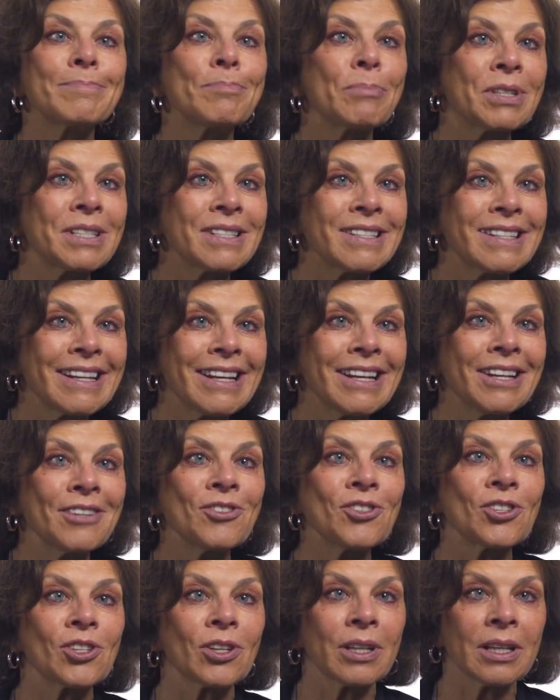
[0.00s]

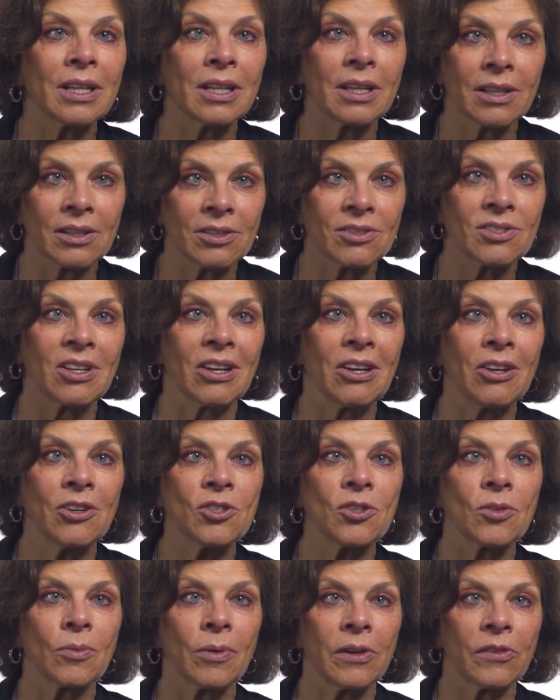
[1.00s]
potentially
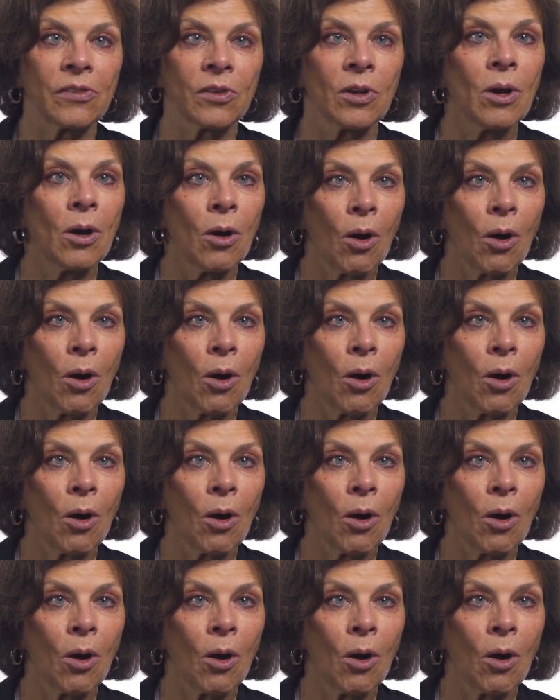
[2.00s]
dangerous,